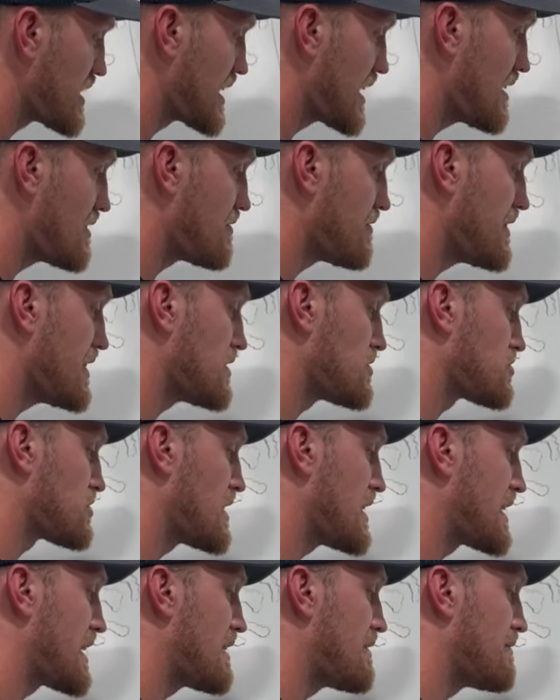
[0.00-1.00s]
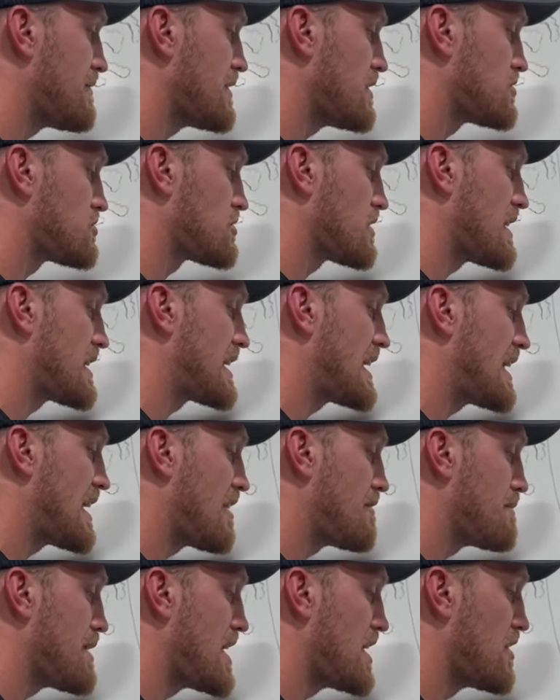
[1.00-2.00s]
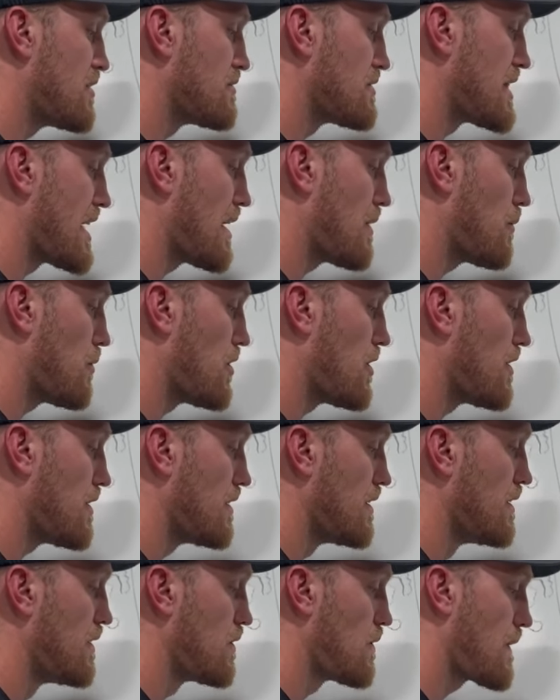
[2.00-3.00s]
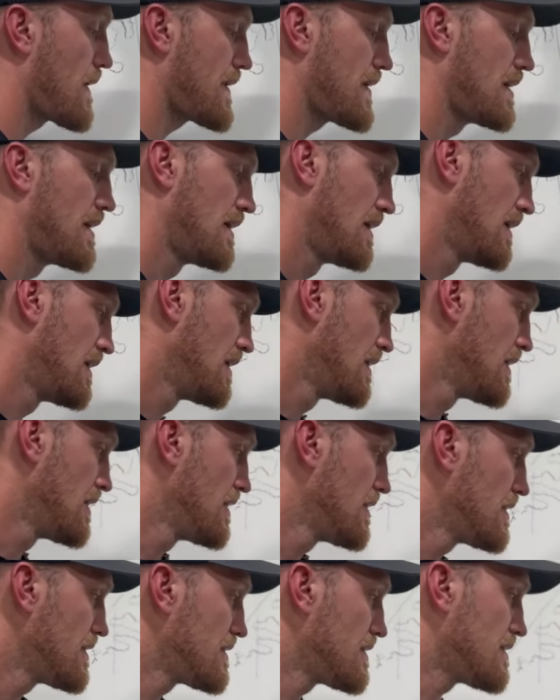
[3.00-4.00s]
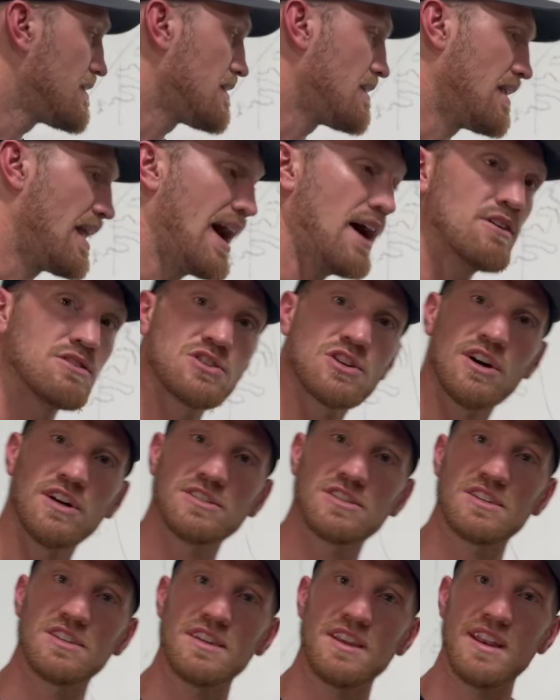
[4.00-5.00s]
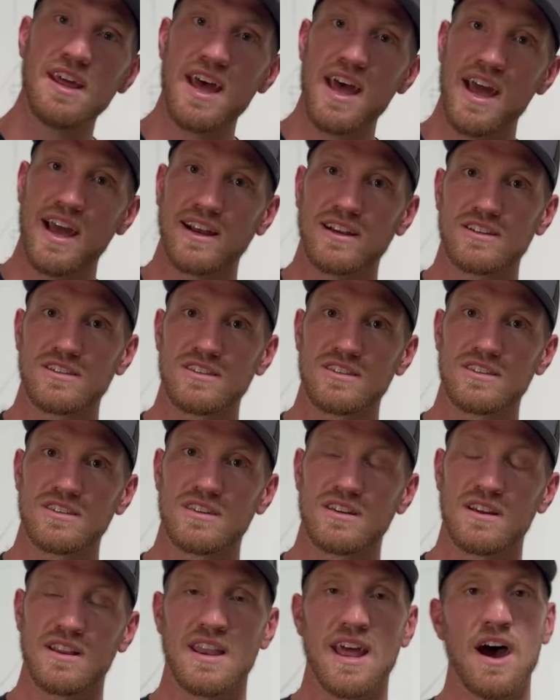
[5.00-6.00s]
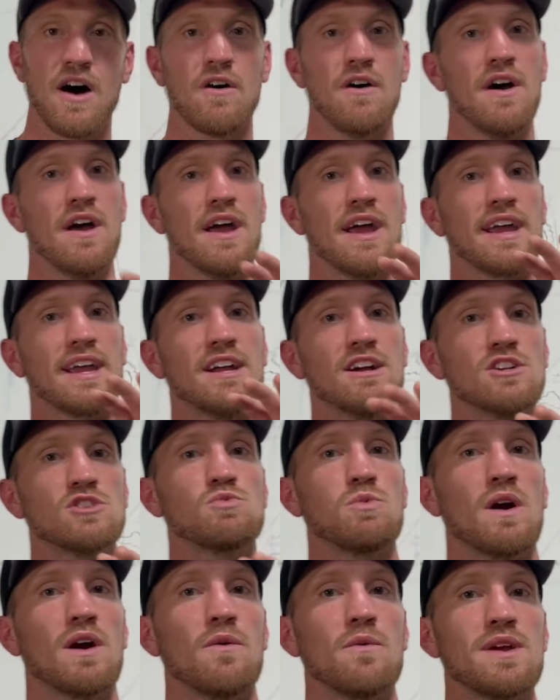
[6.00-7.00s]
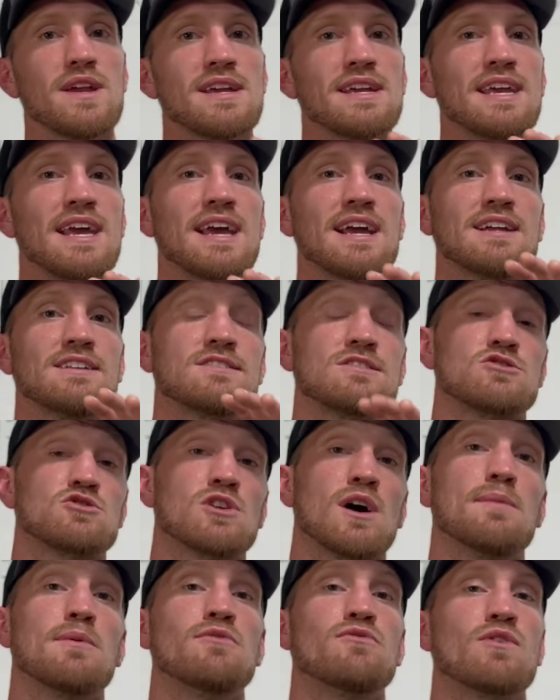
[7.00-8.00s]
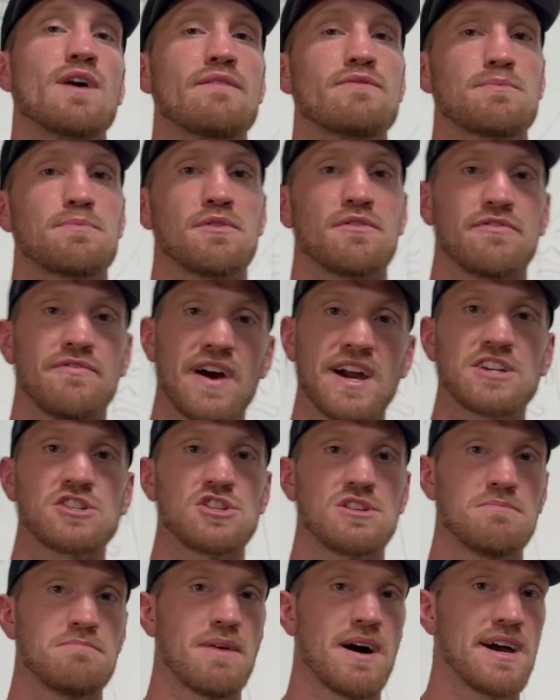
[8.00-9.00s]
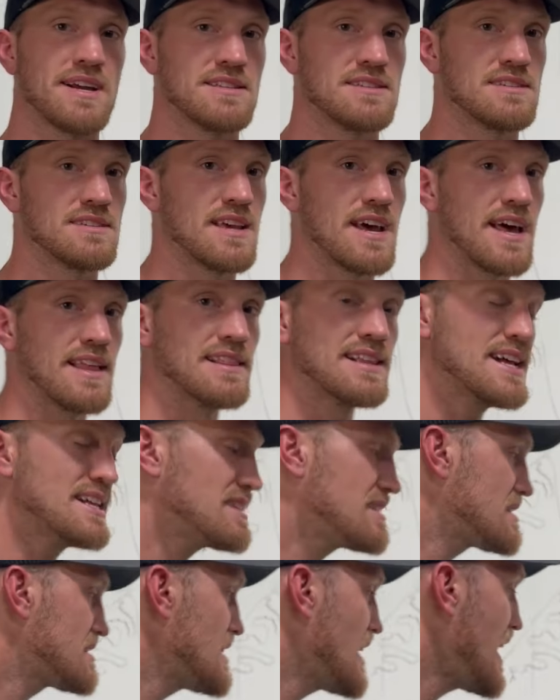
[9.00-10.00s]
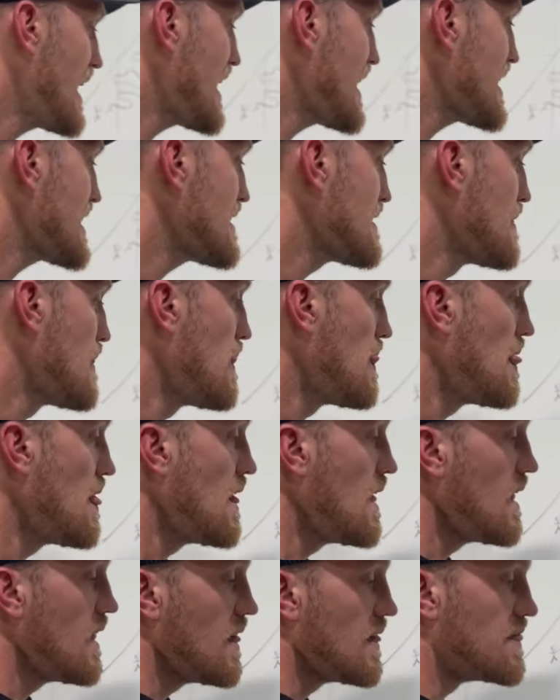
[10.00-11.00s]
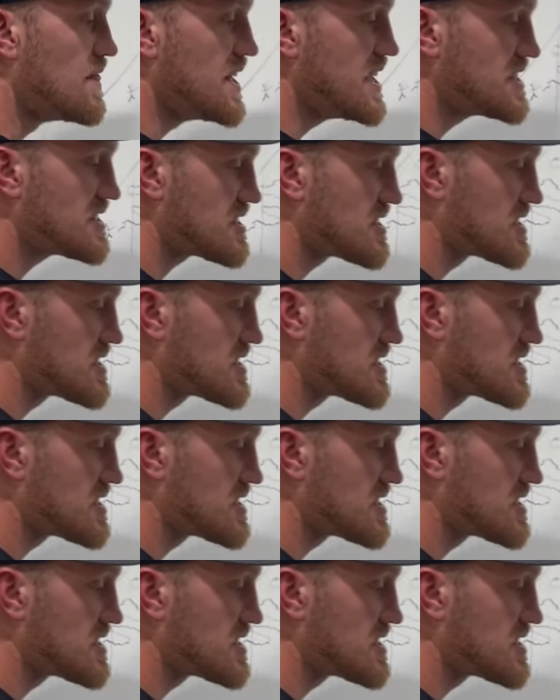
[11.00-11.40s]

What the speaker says: again, fail, try again, fail, try again. I've made it over that wall. Now it's on to the next. Now, here's where we get into trouble if we have a perfection mindset. Let's say this